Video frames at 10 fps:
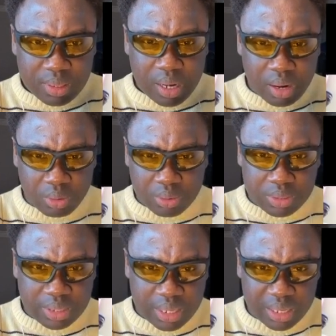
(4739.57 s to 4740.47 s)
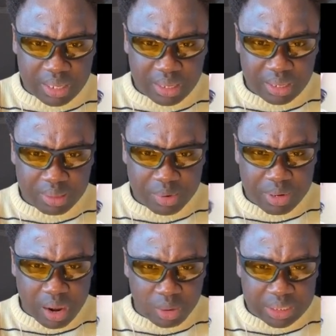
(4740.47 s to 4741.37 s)
Oh, yeah.
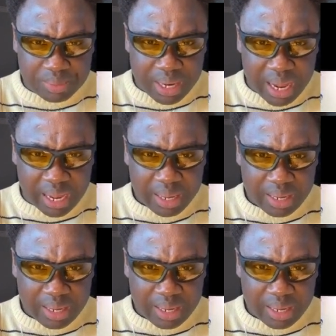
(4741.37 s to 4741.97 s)
Minya, own to Minka.